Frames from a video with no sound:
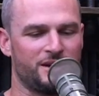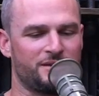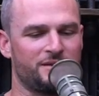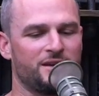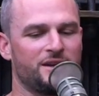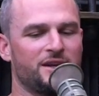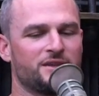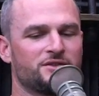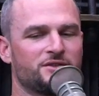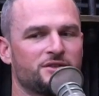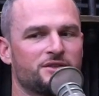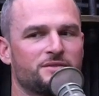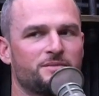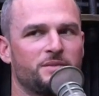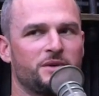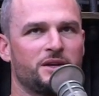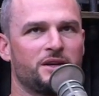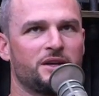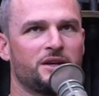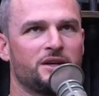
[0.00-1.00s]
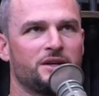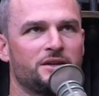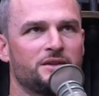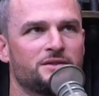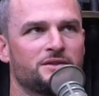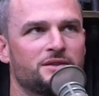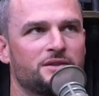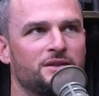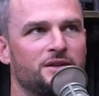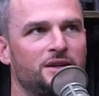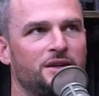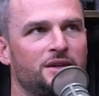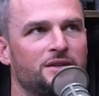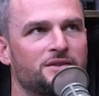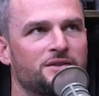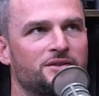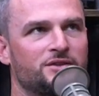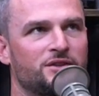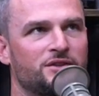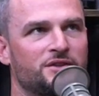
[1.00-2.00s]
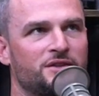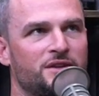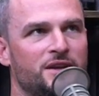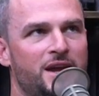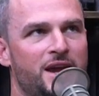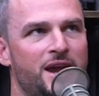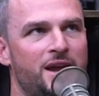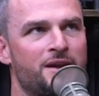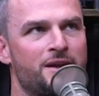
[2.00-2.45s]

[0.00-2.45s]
I think it's just because it's just